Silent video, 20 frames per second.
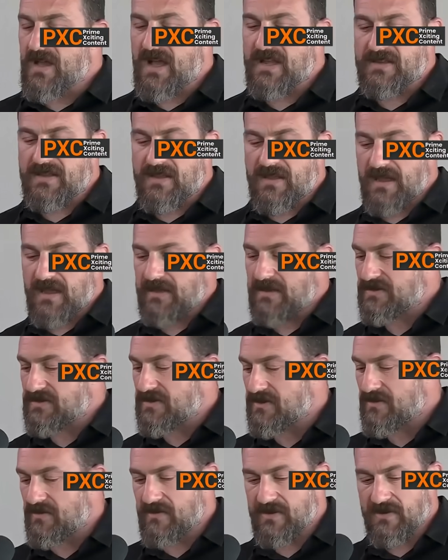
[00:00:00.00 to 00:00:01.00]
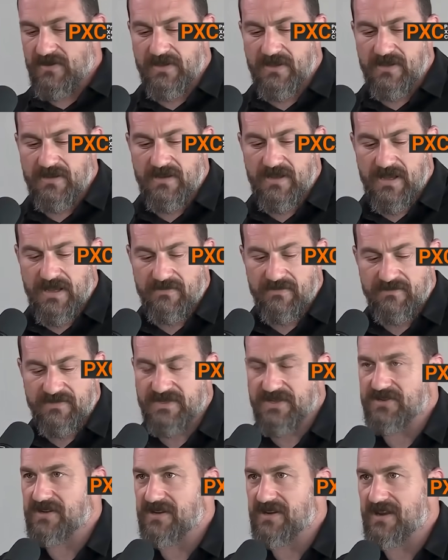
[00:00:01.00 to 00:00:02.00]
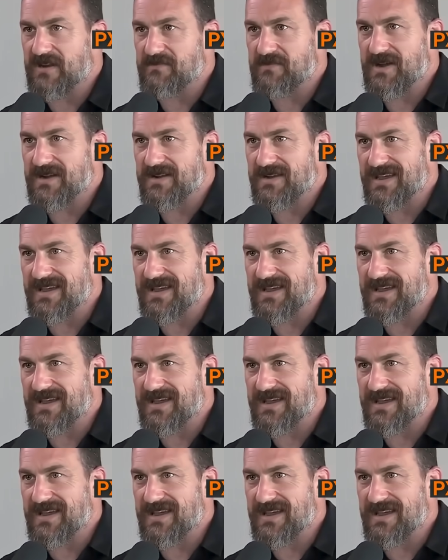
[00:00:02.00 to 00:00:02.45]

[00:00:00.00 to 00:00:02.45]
I, I consider you an elite uh, physician and